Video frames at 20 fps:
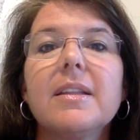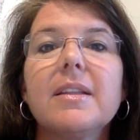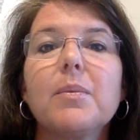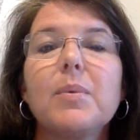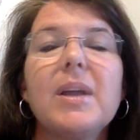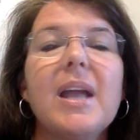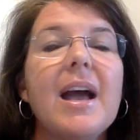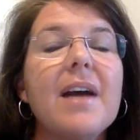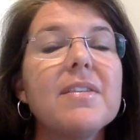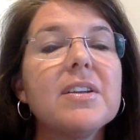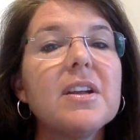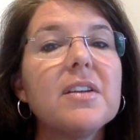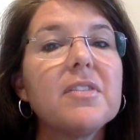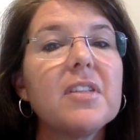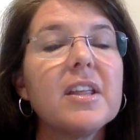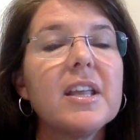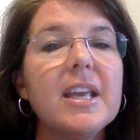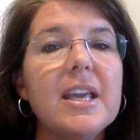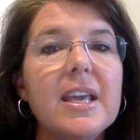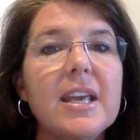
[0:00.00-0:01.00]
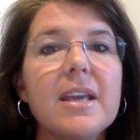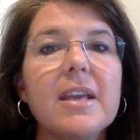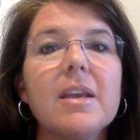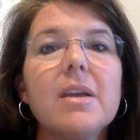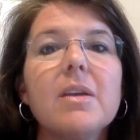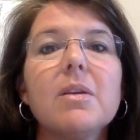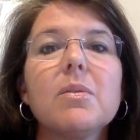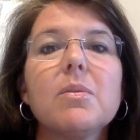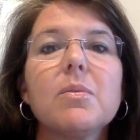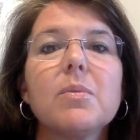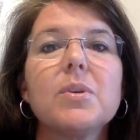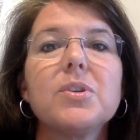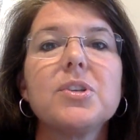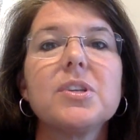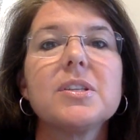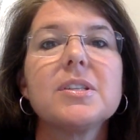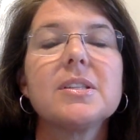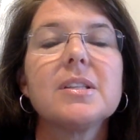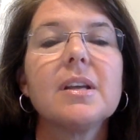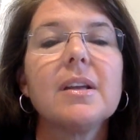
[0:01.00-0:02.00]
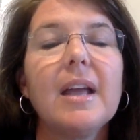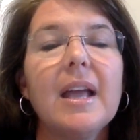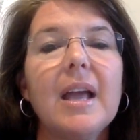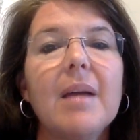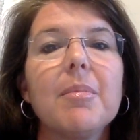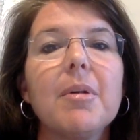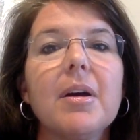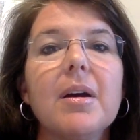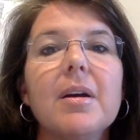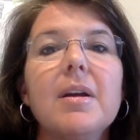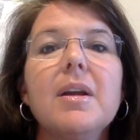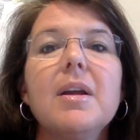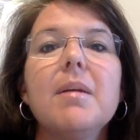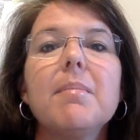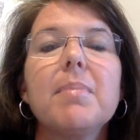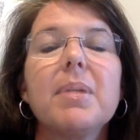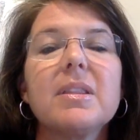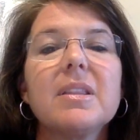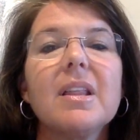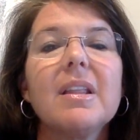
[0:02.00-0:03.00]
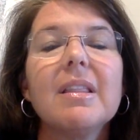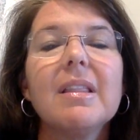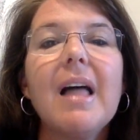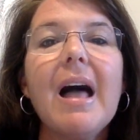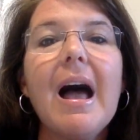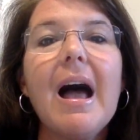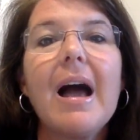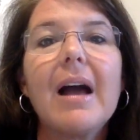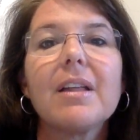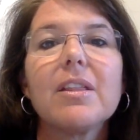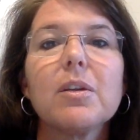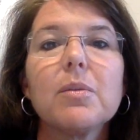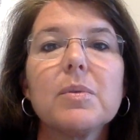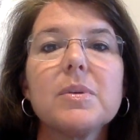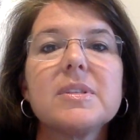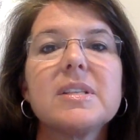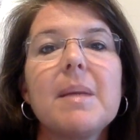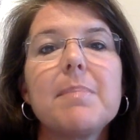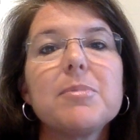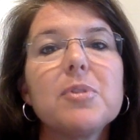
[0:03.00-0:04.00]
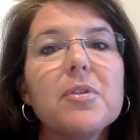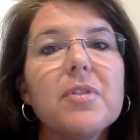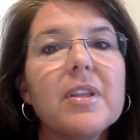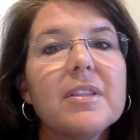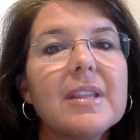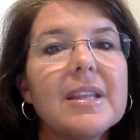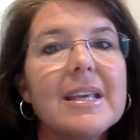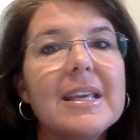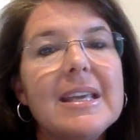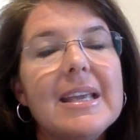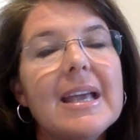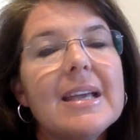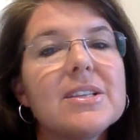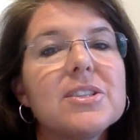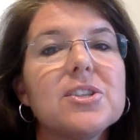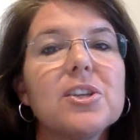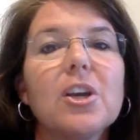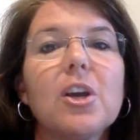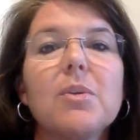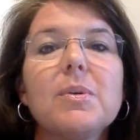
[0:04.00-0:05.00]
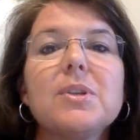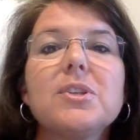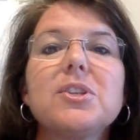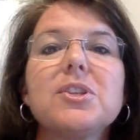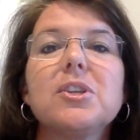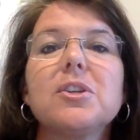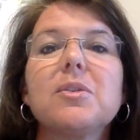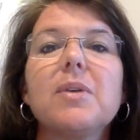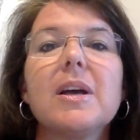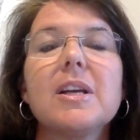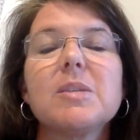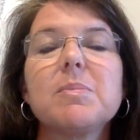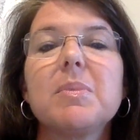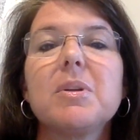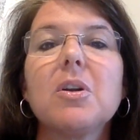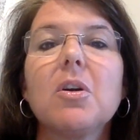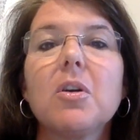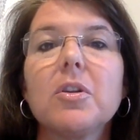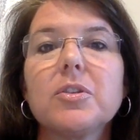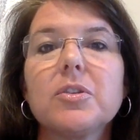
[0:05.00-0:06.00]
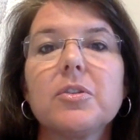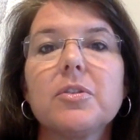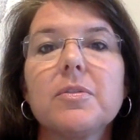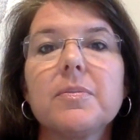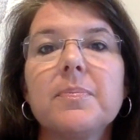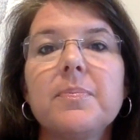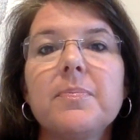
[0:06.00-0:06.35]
we have enough of the key, which is the GABA, but the lock, the receptor that the key has to go into, has been altered.